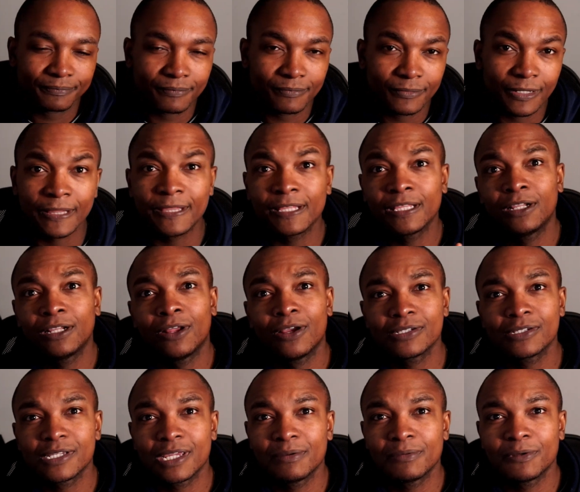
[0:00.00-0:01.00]
I think the last
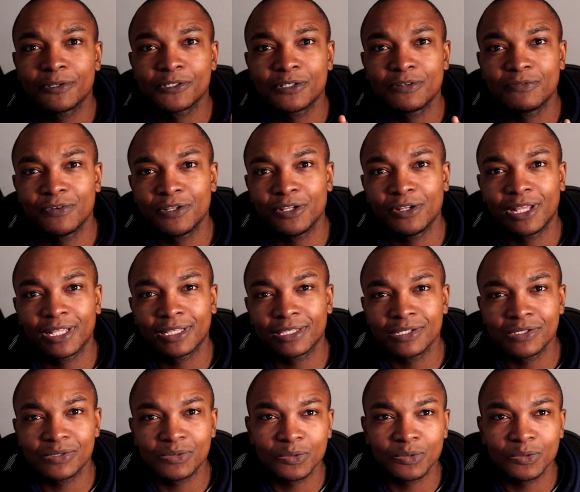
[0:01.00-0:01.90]
time I was on a video like this,